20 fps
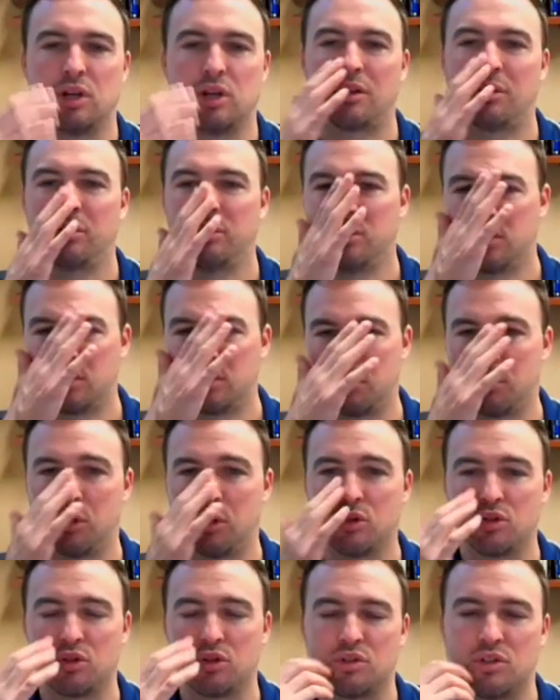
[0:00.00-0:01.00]
talk through just some of
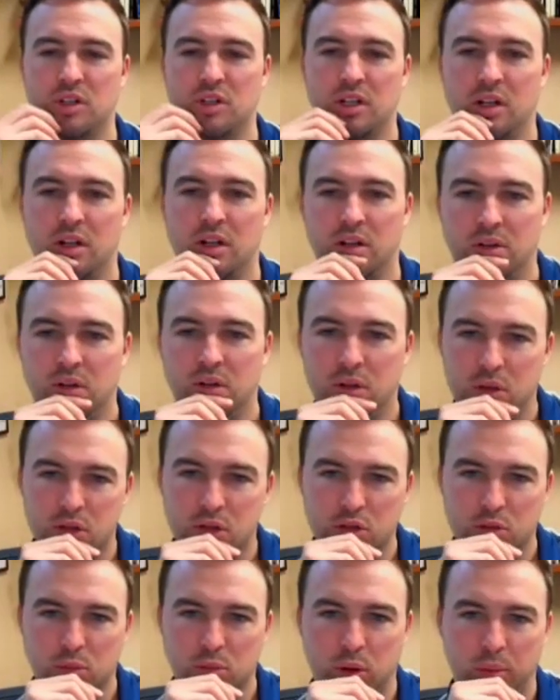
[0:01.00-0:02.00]
those you're seeing on
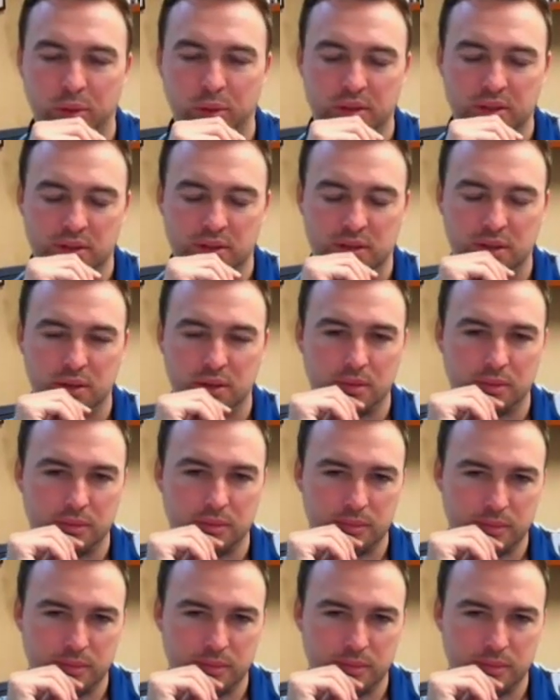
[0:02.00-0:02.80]
small businesses.